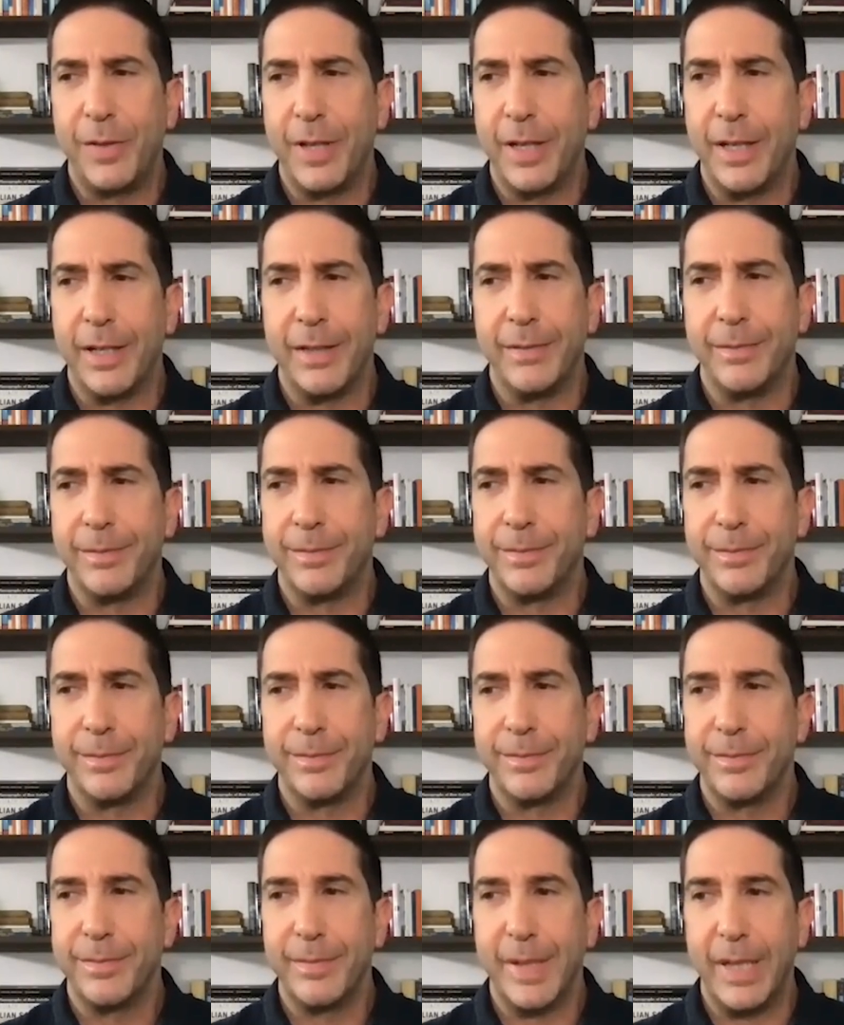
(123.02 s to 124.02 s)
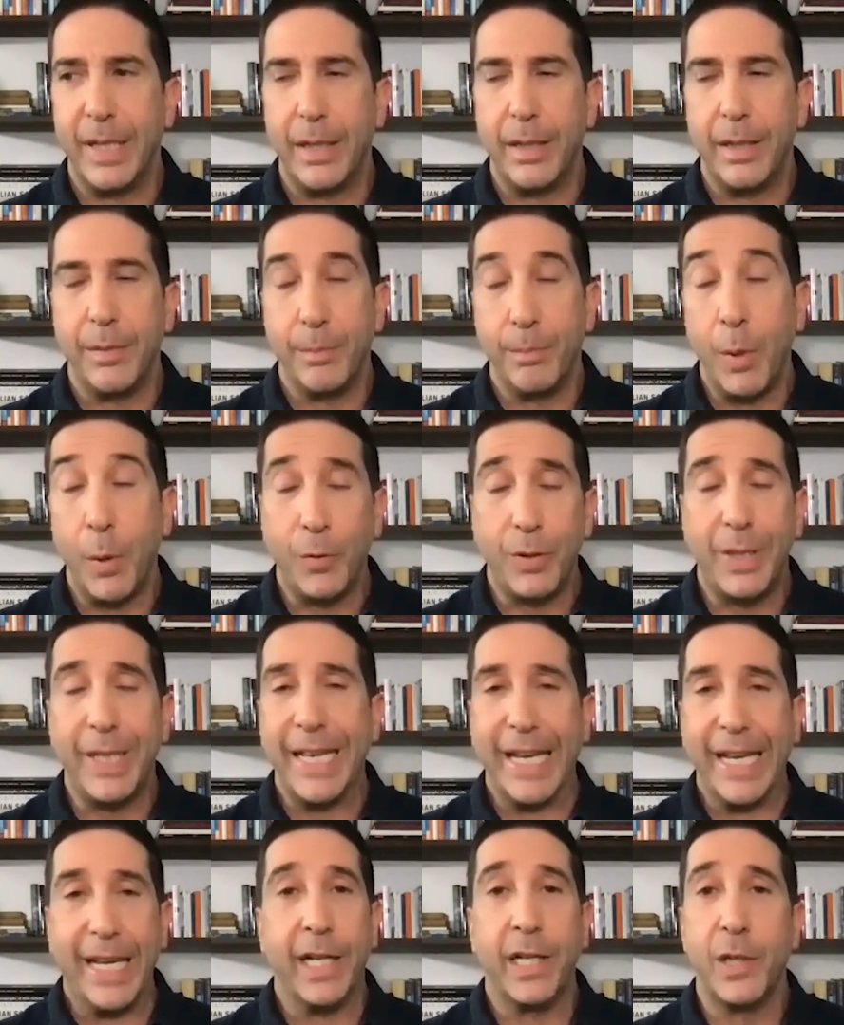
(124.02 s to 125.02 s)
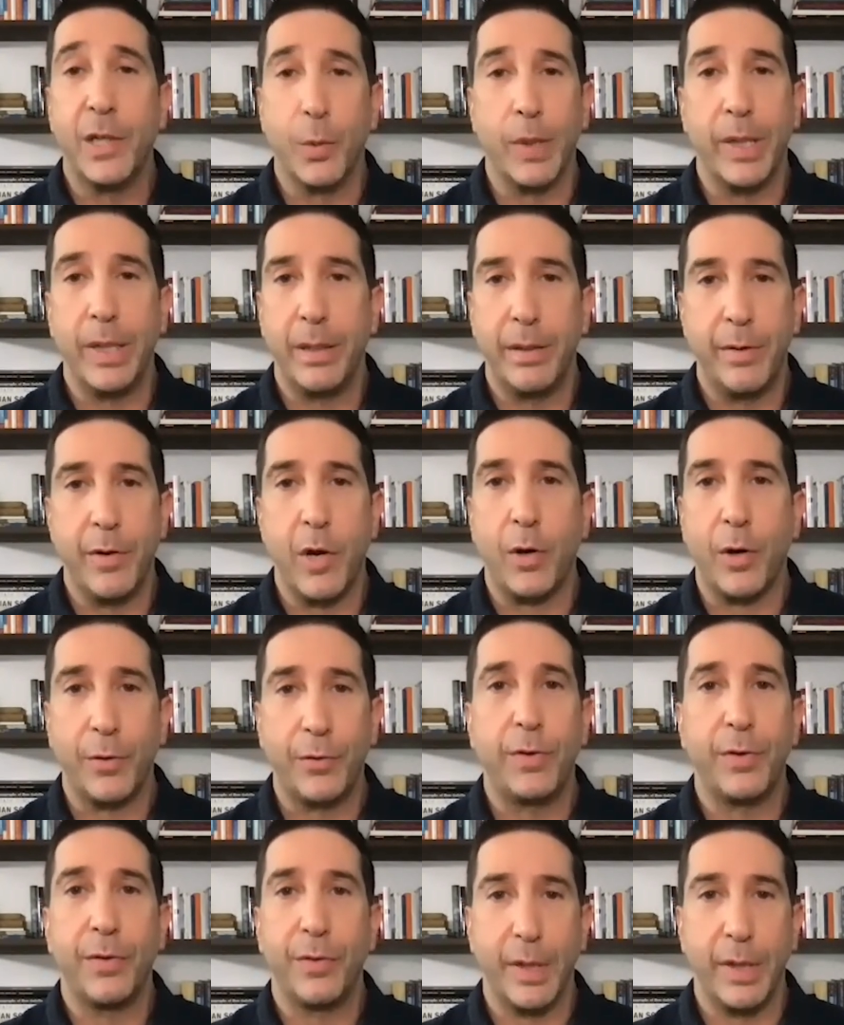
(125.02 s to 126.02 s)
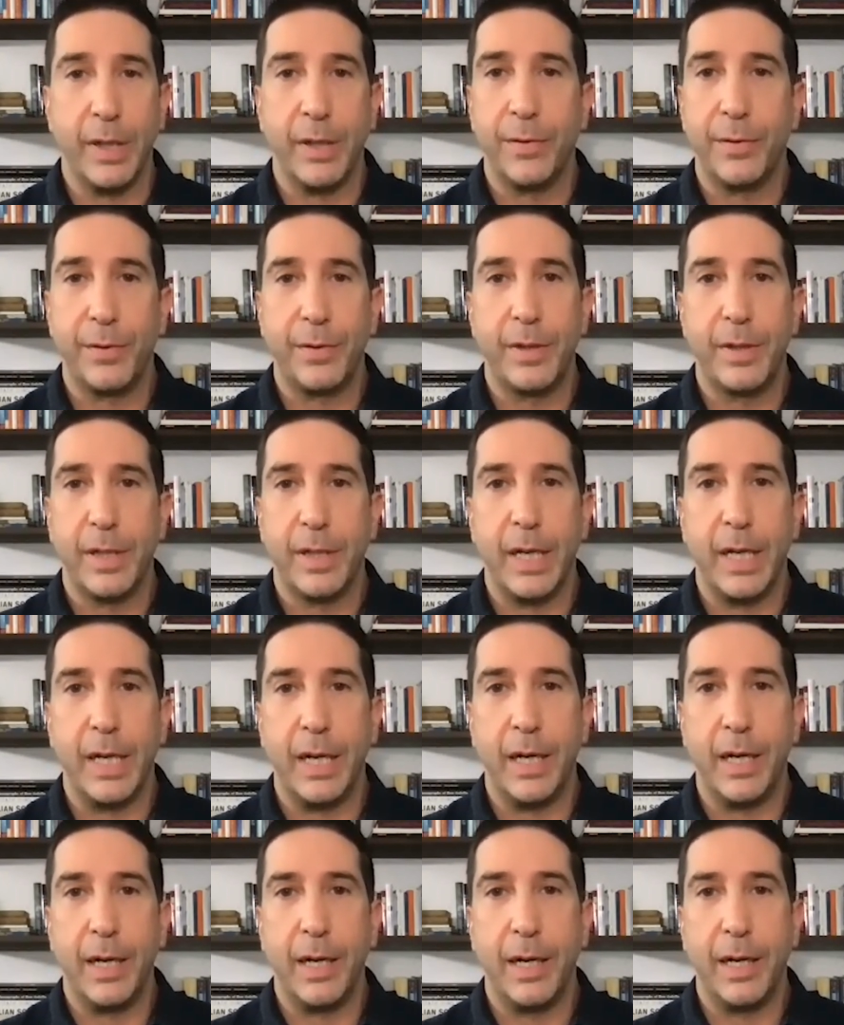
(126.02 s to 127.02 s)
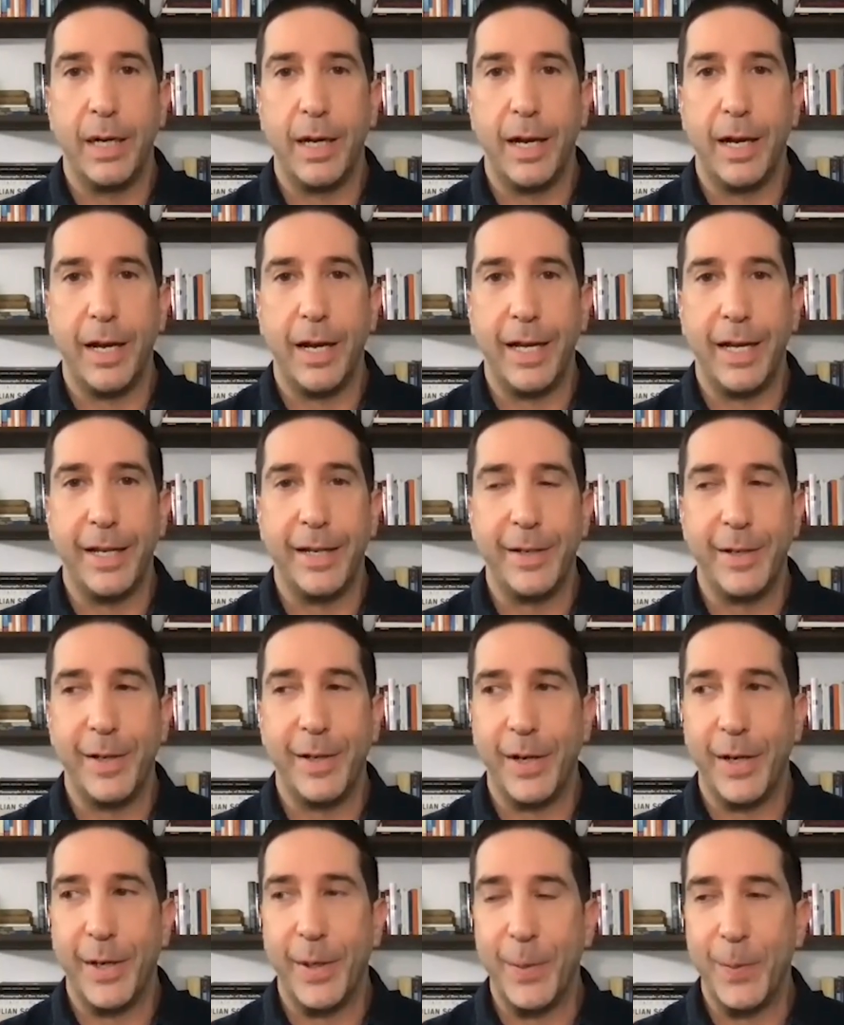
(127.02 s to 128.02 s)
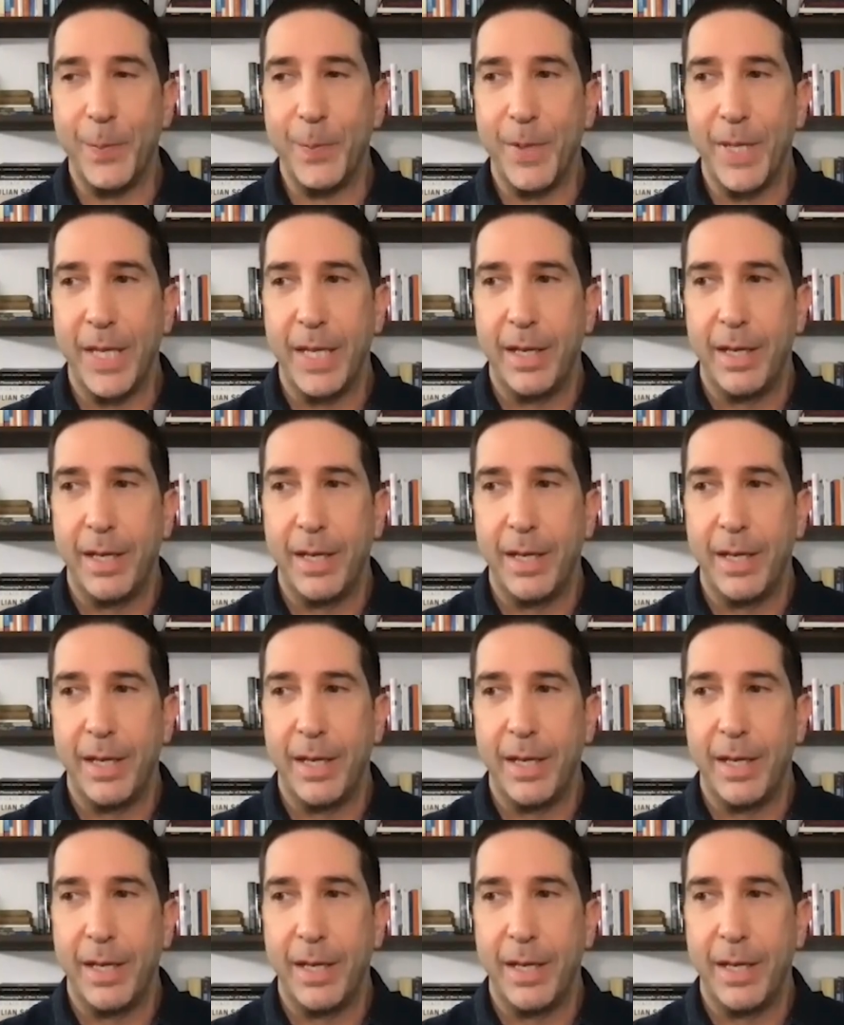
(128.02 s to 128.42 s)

um, mostly ignorant narcissist uh, and um,